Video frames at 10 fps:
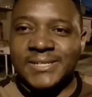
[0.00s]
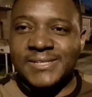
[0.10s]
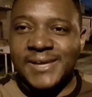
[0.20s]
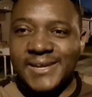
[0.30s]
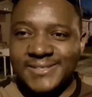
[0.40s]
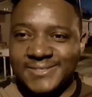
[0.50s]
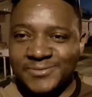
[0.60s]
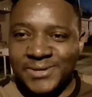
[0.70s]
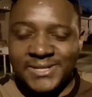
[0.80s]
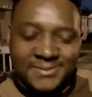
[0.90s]
well,
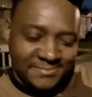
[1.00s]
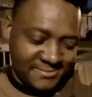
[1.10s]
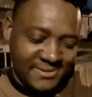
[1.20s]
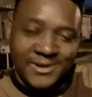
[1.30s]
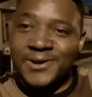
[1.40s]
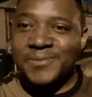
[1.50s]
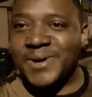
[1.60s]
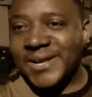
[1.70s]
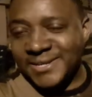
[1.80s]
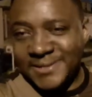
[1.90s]
early morning.
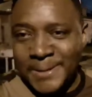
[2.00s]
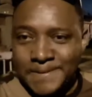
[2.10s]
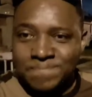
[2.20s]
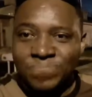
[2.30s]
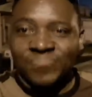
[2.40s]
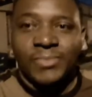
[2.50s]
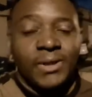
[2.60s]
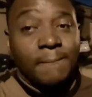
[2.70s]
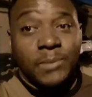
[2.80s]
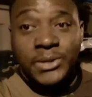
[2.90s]
But yeah, as I
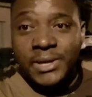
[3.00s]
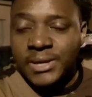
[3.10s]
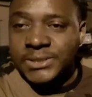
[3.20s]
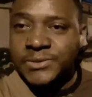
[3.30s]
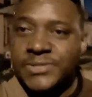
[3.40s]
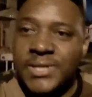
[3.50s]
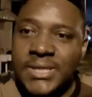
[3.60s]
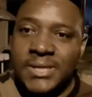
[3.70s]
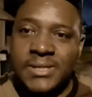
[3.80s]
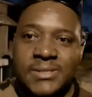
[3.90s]
was saying, guys, like
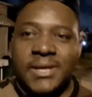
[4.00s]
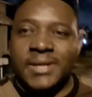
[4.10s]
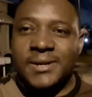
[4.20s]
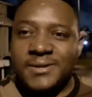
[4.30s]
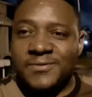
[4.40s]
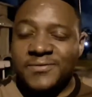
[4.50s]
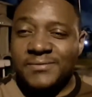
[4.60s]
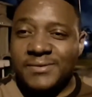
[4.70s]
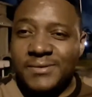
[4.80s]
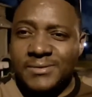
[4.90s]

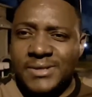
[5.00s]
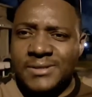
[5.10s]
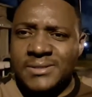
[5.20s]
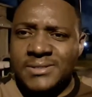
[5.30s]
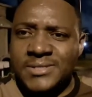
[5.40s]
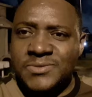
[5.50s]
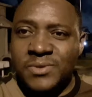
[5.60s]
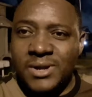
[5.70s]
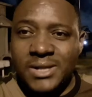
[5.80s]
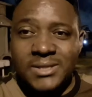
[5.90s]
this is what I think the
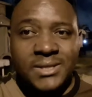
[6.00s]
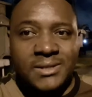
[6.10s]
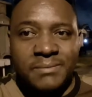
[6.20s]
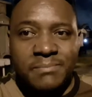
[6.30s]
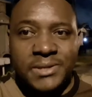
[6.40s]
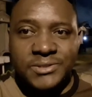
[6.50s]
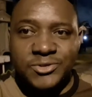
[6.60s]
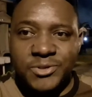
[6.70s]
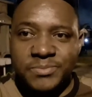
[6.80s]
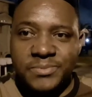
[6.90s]
best trip
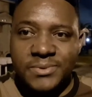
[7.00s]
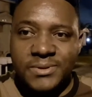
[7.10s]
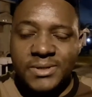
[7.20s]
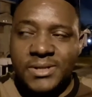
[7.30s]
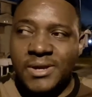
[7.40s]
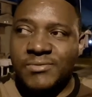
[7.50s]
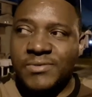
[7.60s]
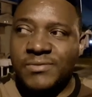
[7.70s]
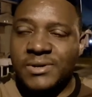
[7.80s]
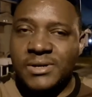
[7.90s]
that I've ever
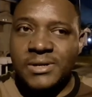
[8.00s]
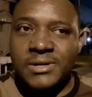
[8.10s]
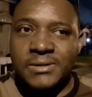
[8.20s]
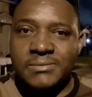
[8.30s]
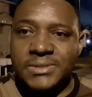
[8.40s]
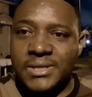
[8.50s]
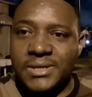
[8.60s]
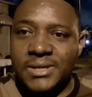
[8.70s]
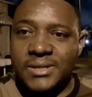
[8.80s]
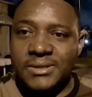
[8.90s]
taken
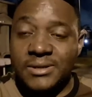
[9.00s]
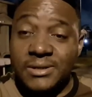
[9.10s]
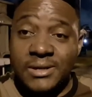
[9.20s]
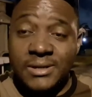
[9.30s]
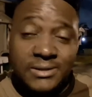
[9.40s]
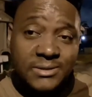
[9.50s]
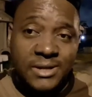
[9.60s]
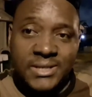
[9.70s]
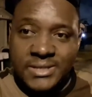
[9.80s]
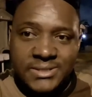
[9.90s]
on this side.
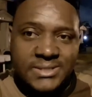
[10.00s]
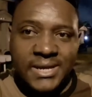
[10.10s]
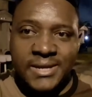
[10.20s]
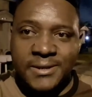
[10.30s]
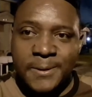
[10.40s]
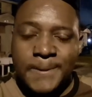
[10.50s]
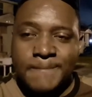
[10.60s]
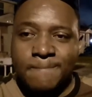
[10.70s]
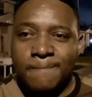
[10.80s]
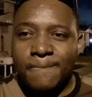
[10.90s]

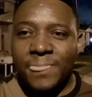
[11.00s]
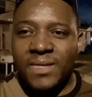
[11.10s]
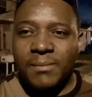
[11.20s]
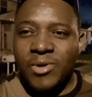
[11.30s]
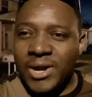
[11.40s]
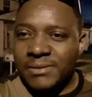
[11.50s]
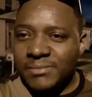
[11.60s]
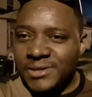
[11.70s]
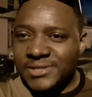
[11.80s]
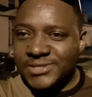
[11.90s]
Boynton Beach
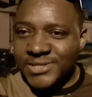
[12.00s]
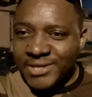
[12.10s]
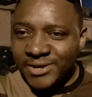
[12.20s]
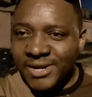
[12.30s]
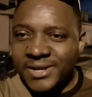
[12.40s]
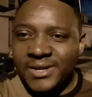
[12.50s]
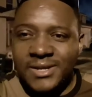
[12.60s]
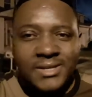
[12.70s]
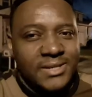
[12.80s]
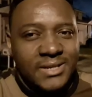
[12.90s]
here,
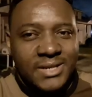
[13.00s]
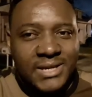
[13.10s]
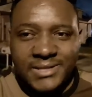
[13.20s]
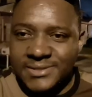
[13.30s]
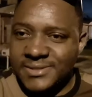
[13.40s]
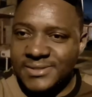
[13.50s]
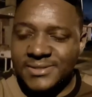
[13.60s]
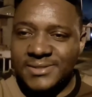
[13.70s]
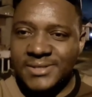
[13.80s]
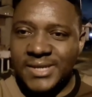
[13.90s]
nice. Yeah.
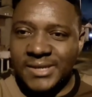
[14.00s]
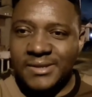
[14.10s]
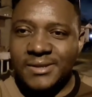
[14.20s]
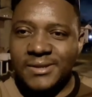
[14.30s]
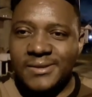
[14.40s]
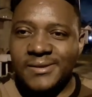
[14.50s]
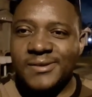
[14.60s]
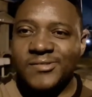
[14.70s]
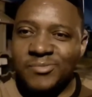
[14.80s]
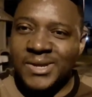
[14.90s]
If I
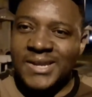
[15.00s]
live